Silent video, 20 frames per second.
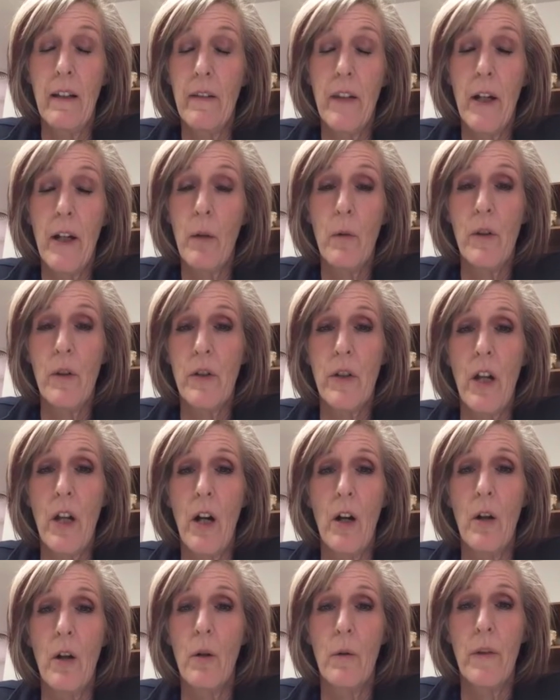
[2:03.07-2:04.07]

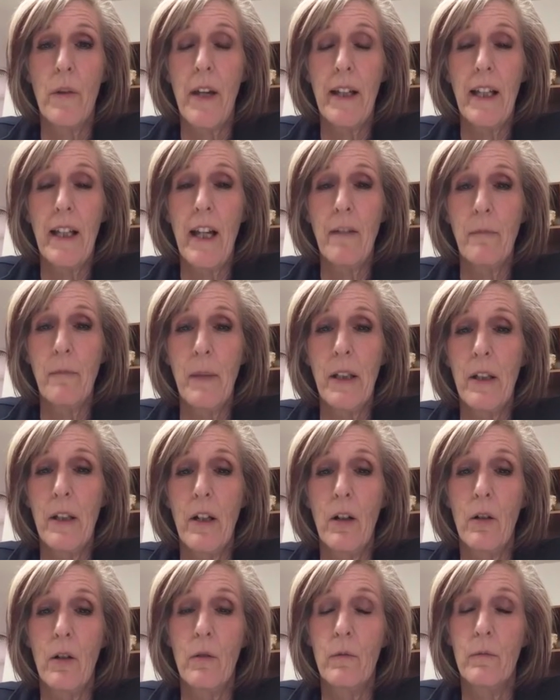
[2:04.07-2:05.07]
they gave me
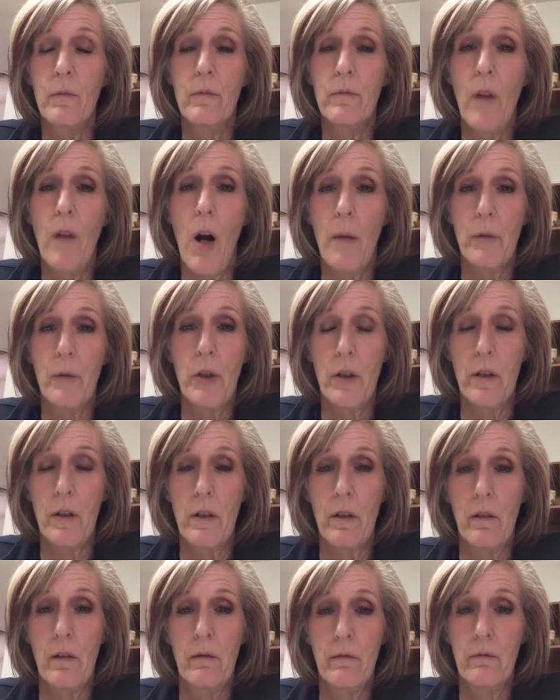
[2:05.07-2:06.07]
no
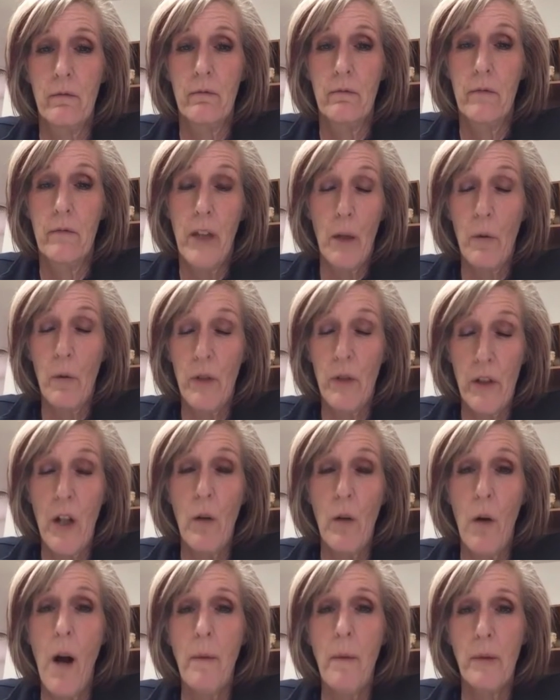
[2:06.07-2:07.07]
options. There was
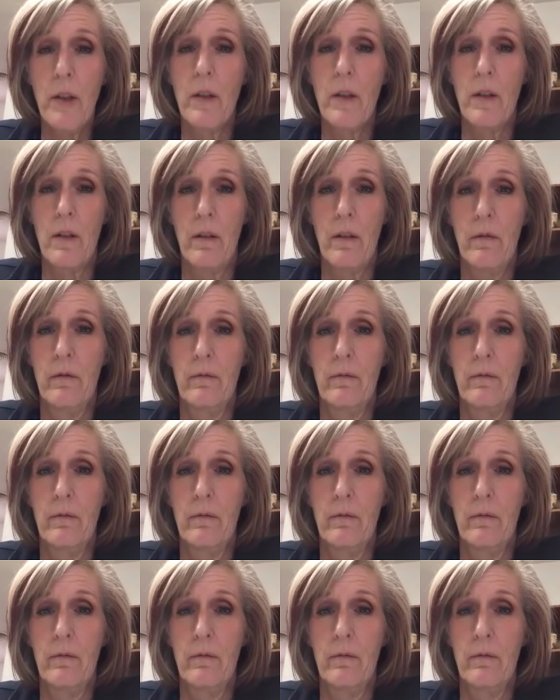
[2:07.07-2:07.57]
no options.